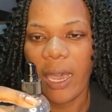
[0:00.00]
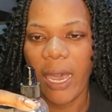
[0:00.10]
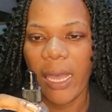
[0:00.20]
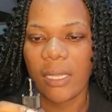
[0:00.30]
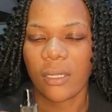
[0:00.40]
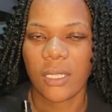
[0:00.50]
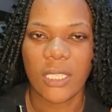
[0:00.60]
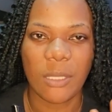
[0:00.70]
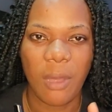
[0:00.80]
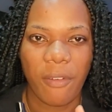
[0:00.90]
And this
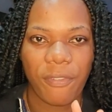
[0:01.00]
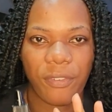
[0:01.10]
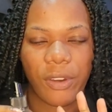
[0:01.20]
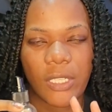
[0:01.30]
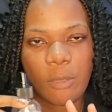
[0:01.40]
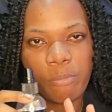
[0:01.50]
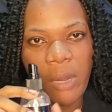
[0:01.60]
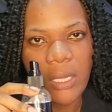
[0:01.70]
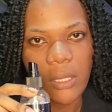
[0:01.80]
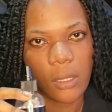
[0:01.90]
is my first
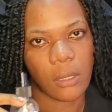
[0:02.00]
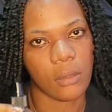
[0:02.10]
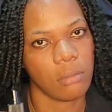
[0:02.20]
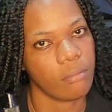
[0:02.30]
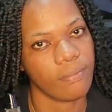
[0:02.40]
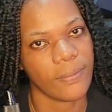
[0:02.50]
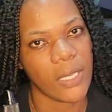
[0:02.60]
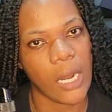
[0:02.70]
bottle, and